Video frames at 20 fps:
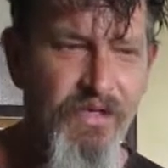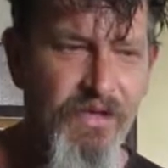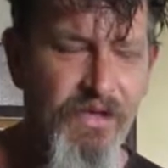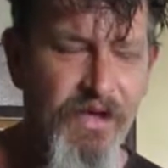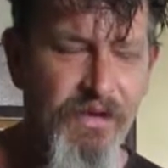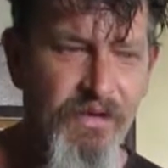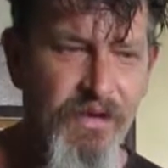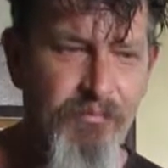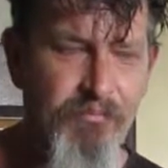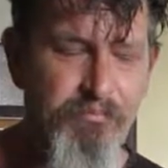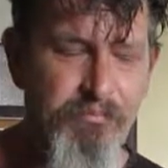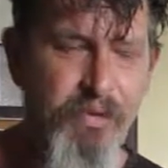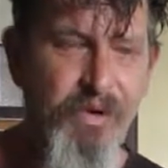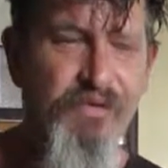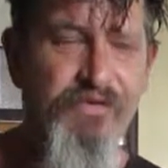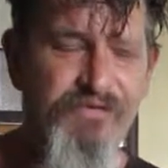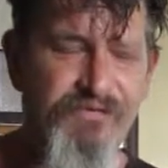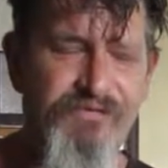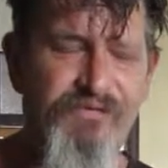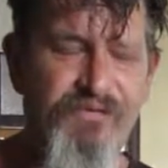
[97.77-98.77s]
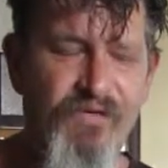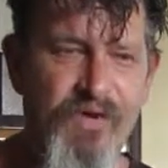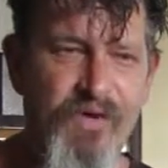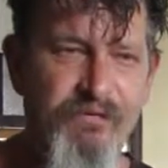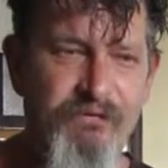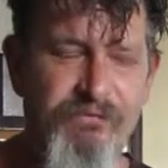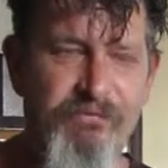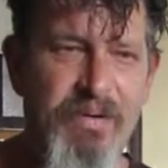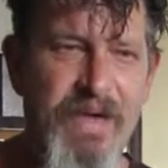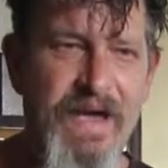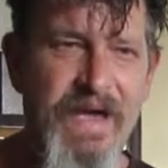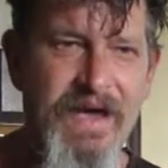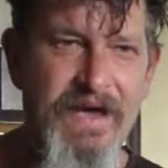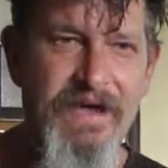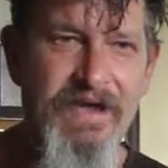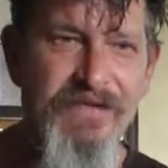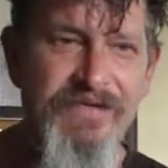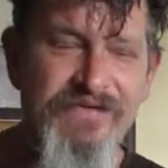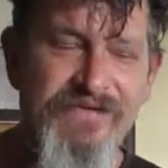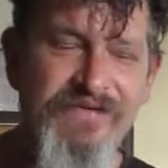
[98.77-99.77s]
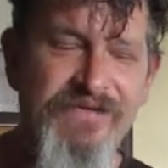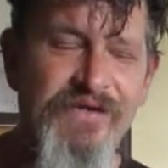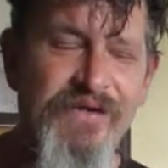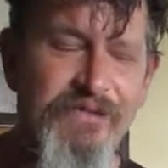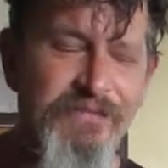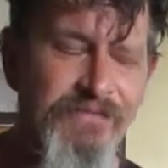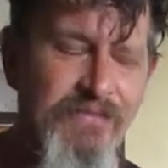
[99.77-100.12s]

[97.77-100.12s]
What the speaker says: a box full of parts,